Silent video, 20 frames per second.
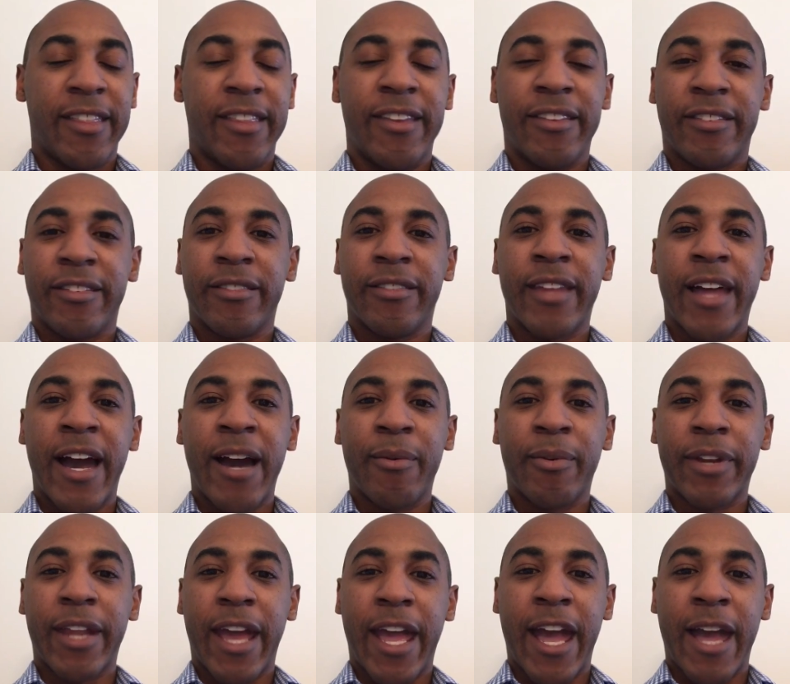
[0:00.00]
This is
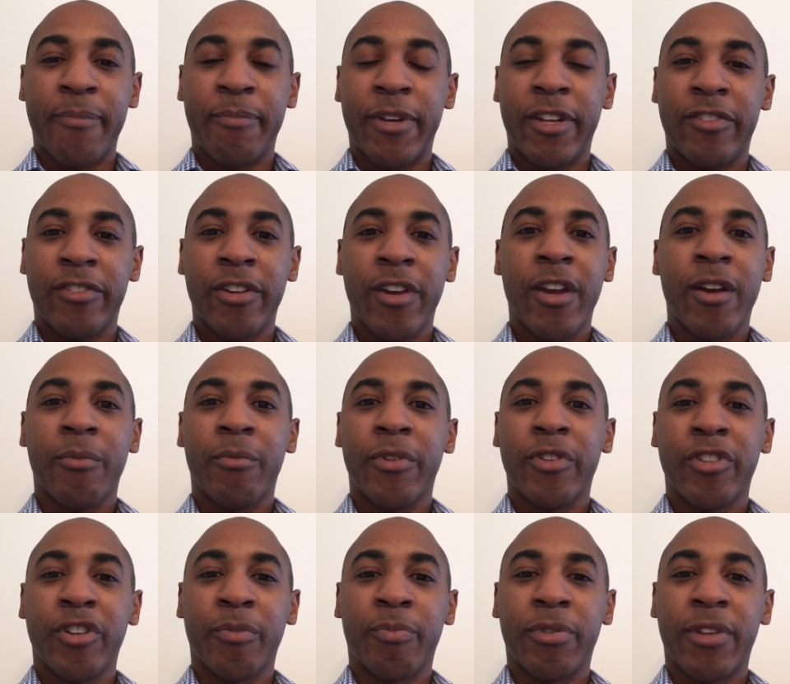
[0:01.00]
not what happens
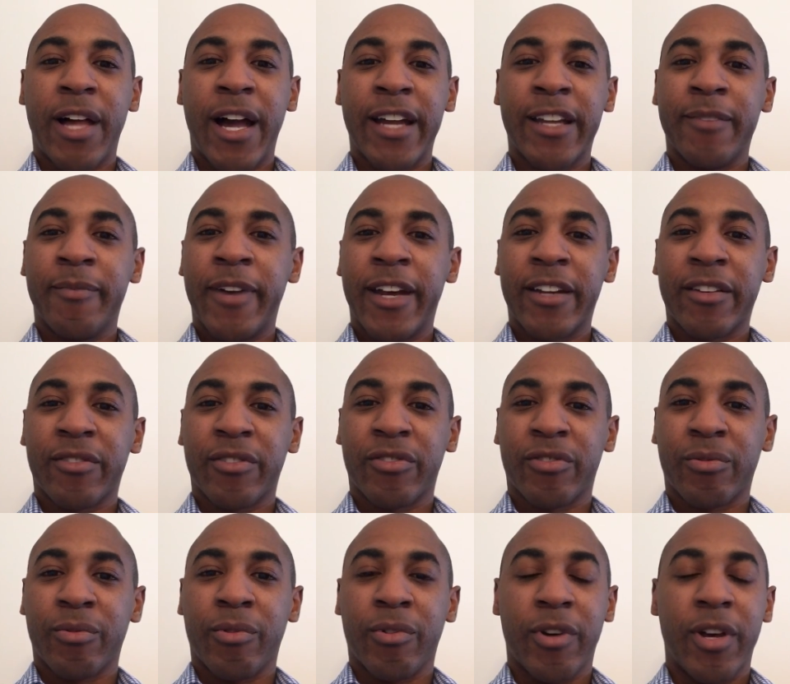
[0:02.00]
when you're applying to medical
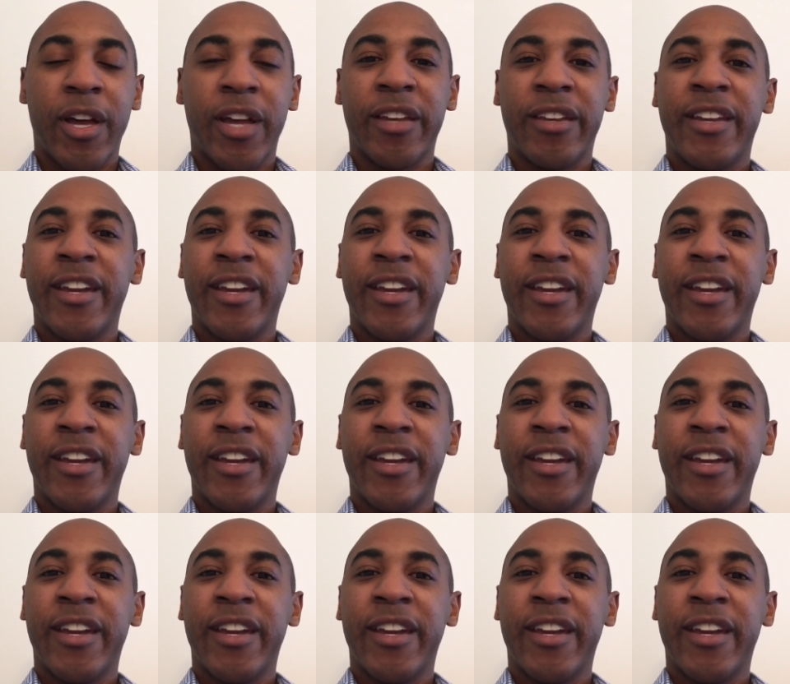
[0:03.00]
school.